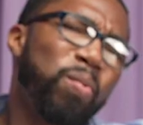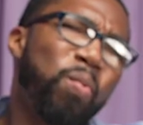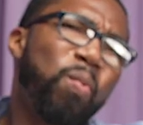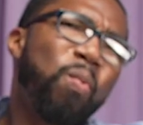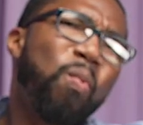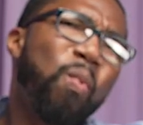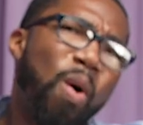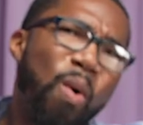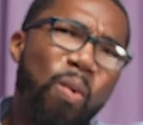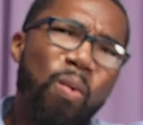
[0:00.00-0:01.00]
Because we
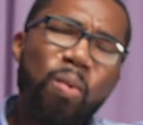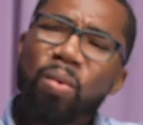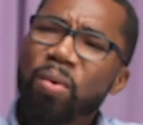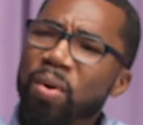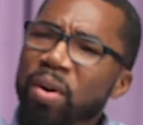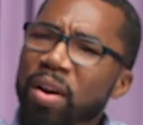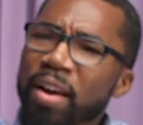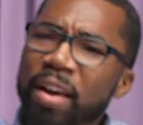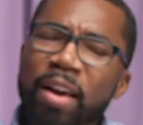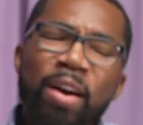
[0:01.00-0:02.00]
studied Whoa. classical.
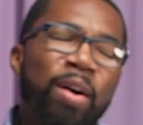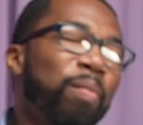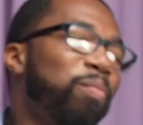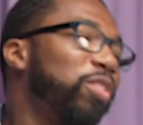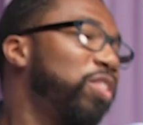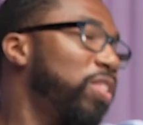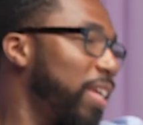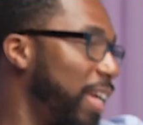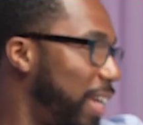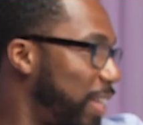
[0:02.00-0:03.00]

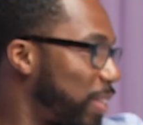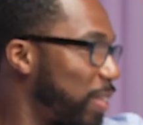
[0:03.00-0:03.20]
Jeez.